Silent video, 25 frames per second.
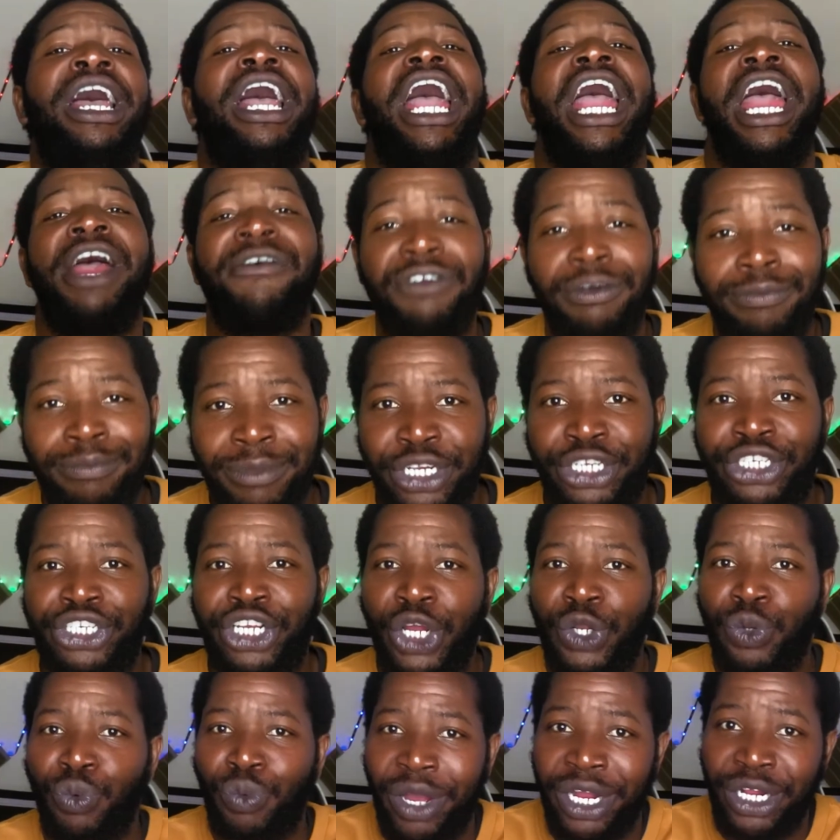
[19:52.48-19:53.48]
Every
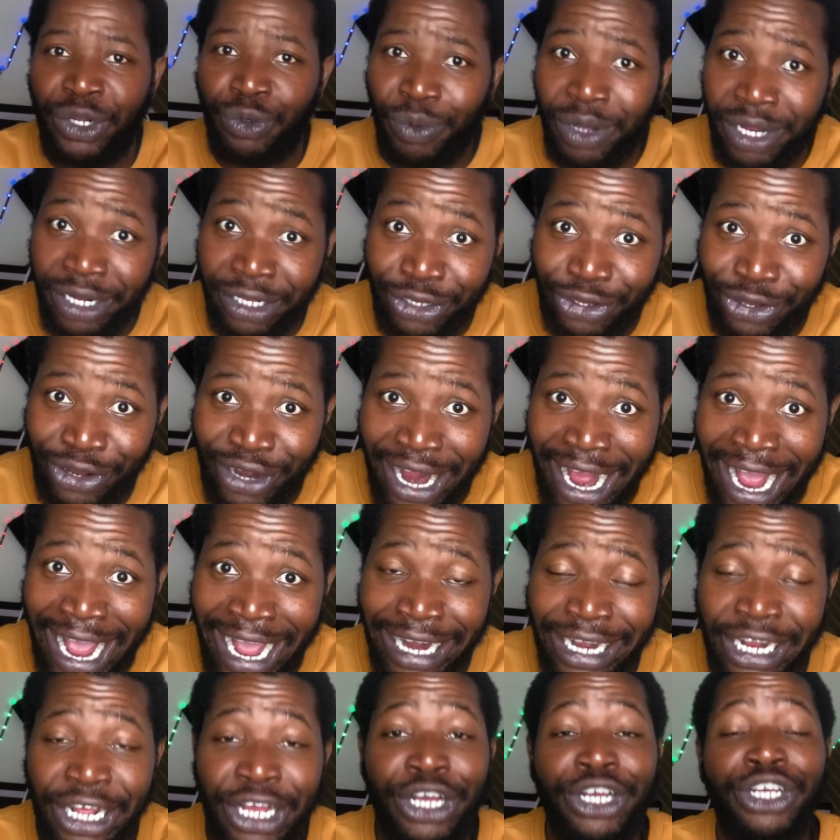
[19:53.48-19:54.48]
mission went well
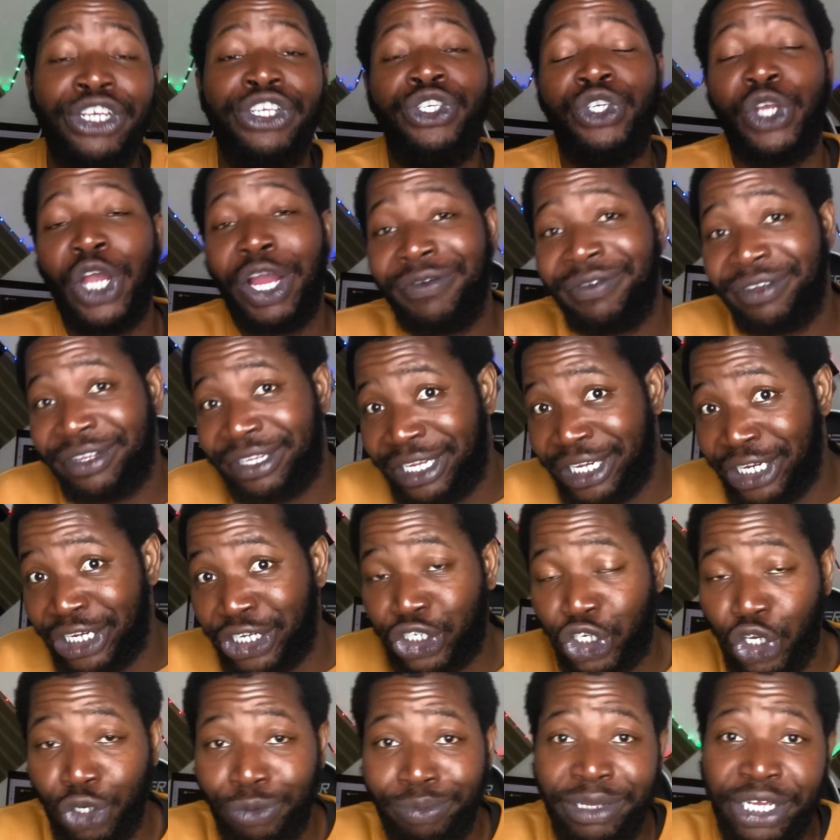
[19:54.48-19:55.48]
tonight, so everything
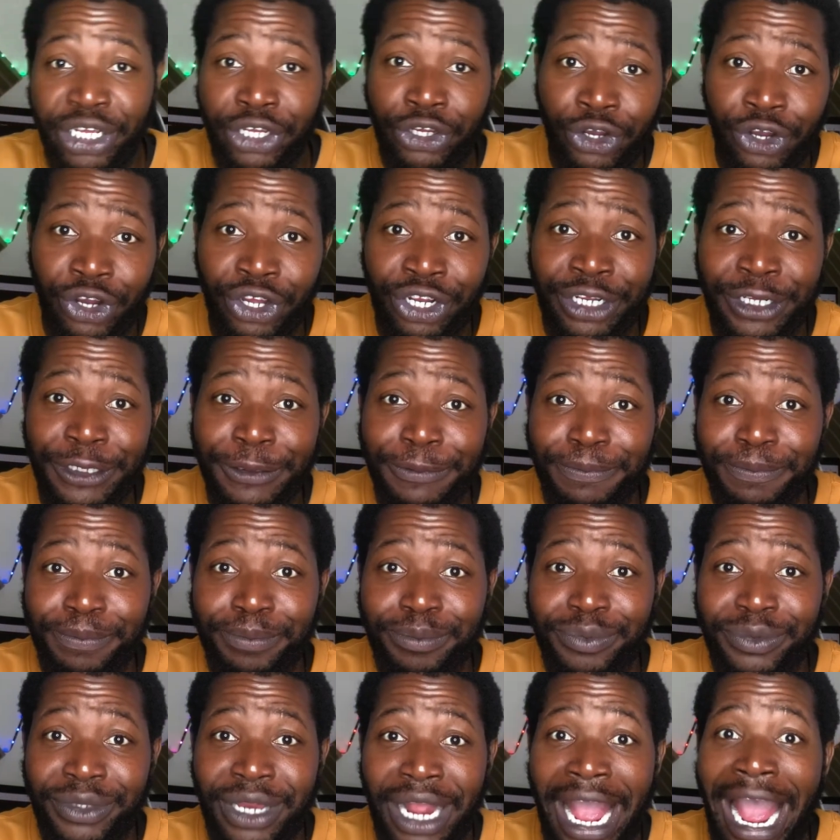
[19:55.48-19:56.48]
should be good.
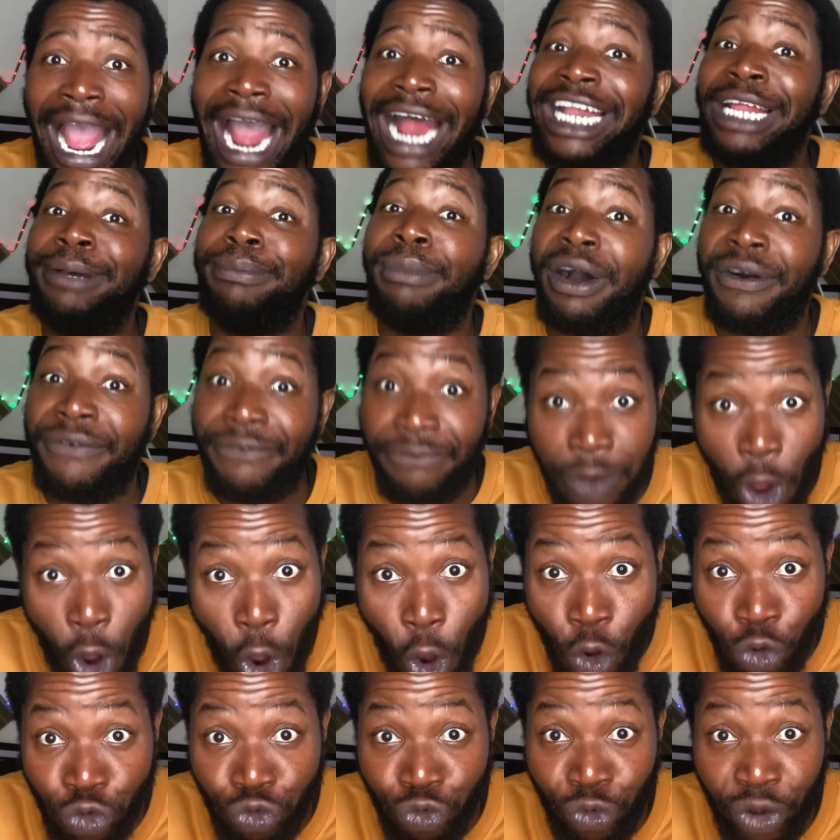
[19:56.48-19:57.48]
And then my
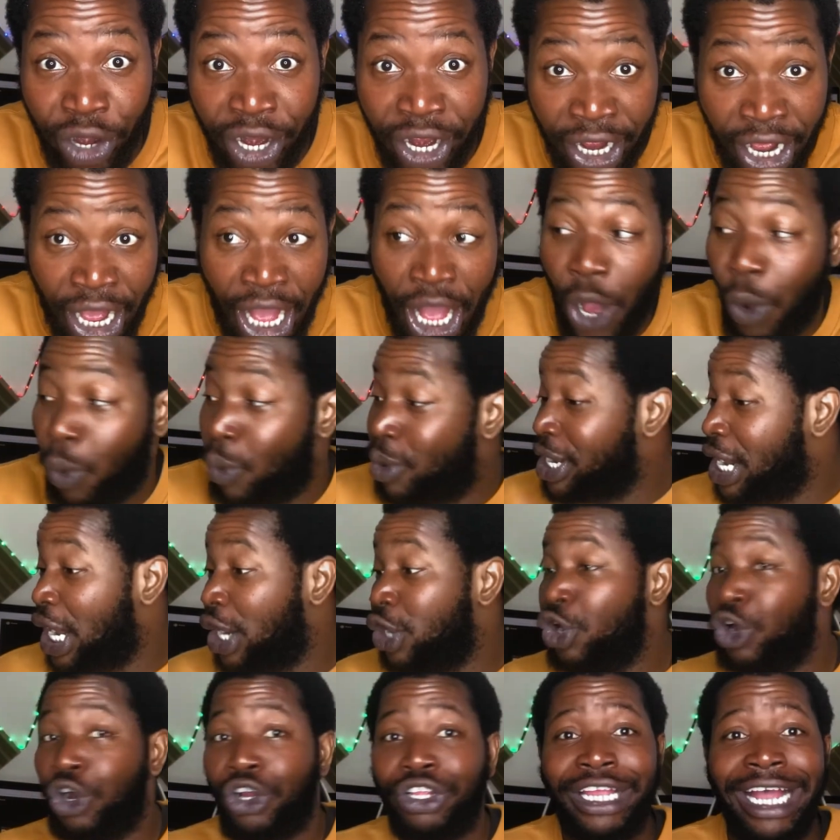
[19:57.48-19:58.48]
phone rang. When I
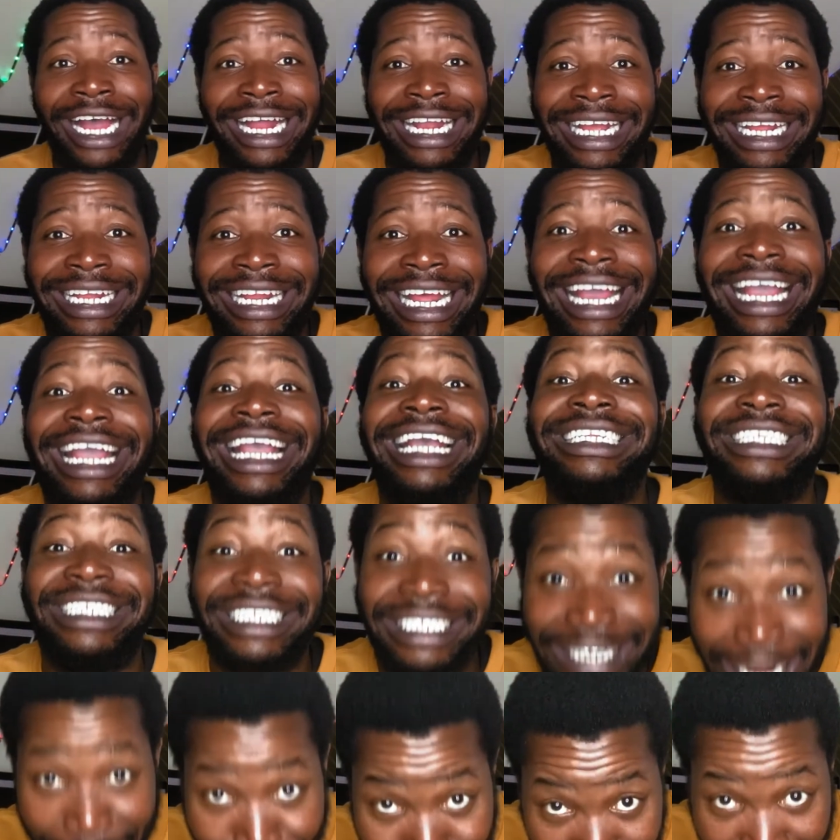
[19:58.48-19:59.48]
looked at it, it's a
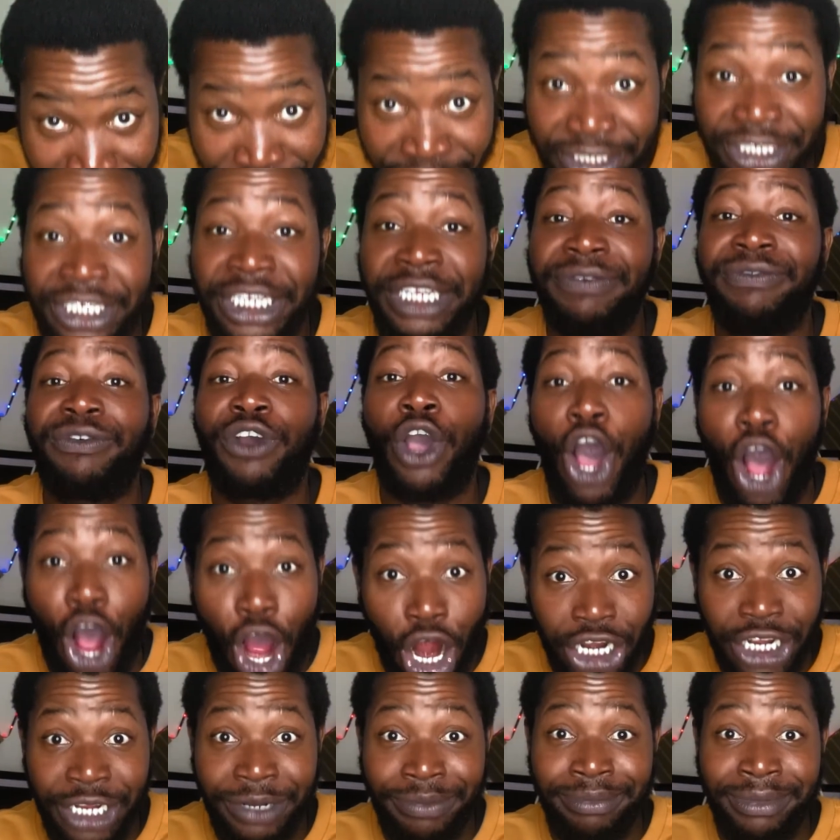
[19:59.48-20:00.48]
deputy chief
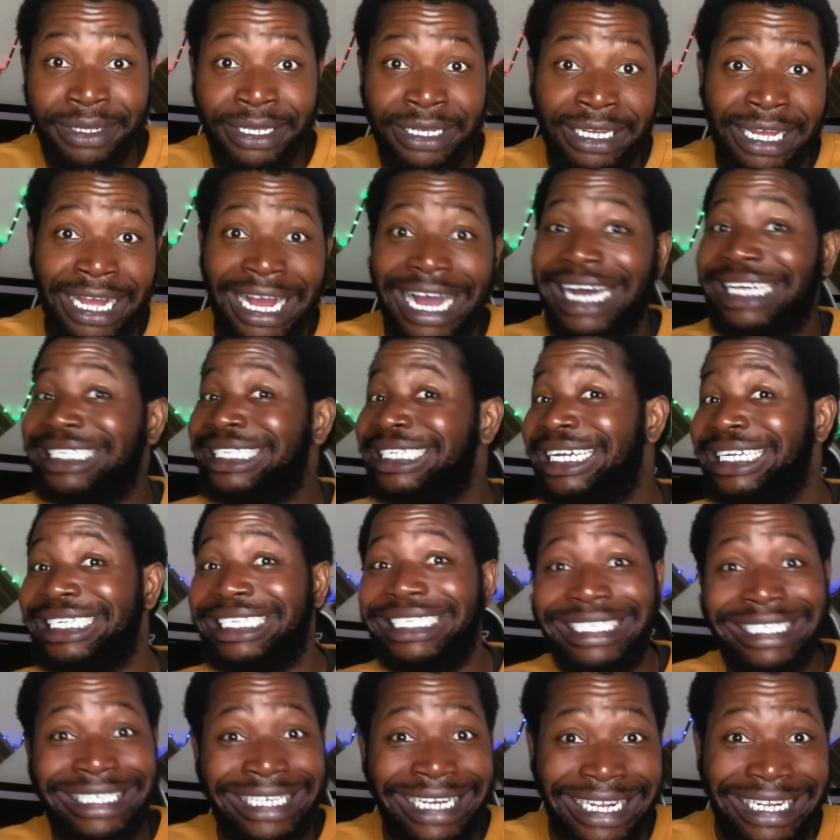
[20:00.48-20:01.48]
calling me. I said,
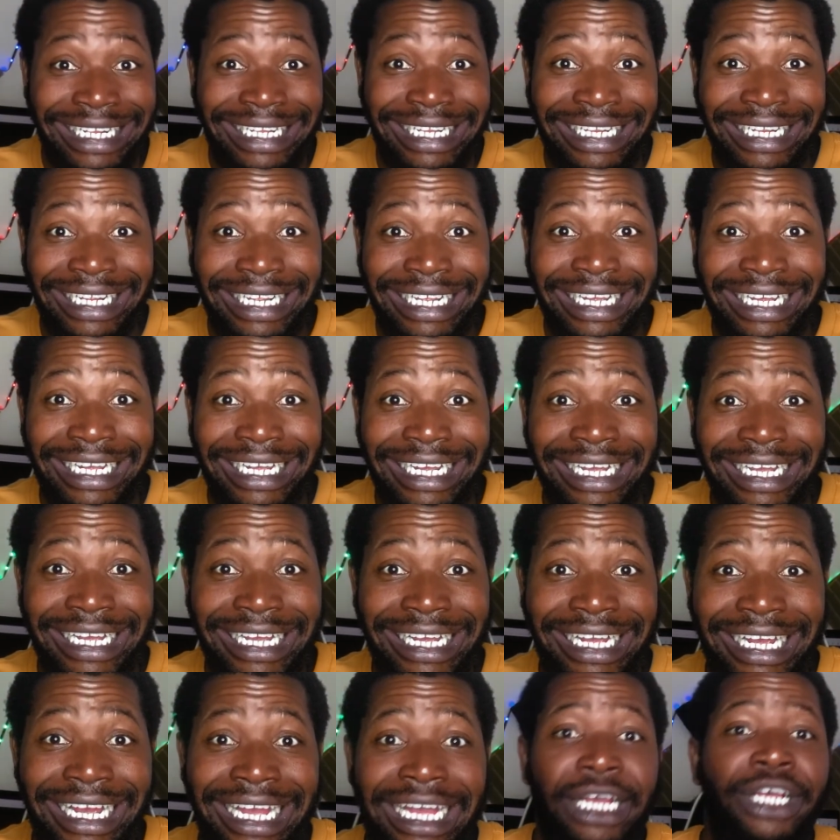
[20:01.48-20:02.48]
shit.
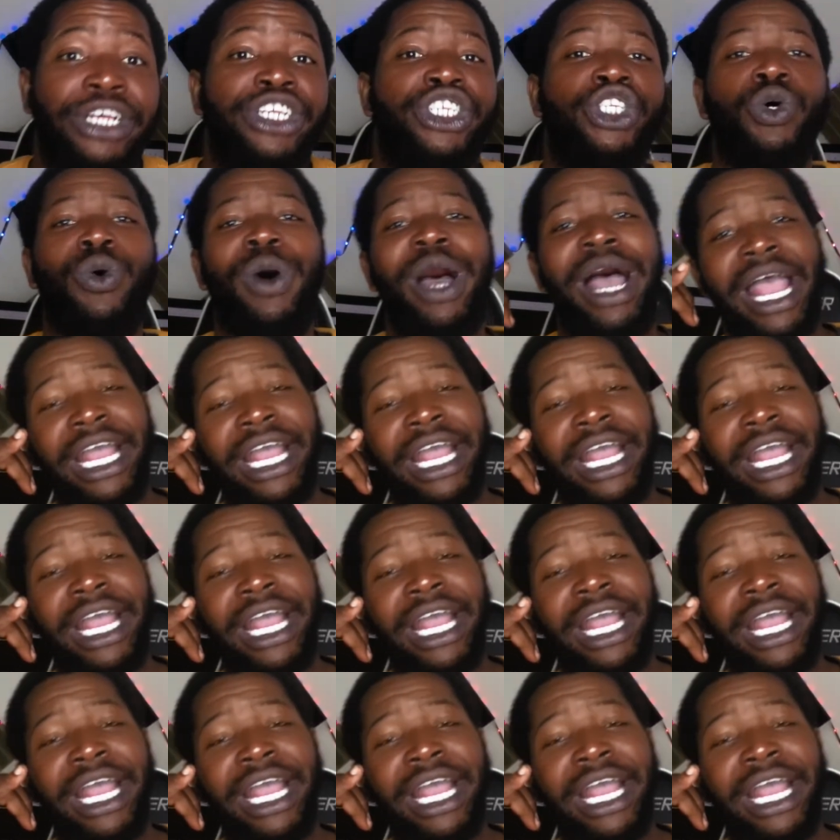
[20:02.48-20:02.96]
So I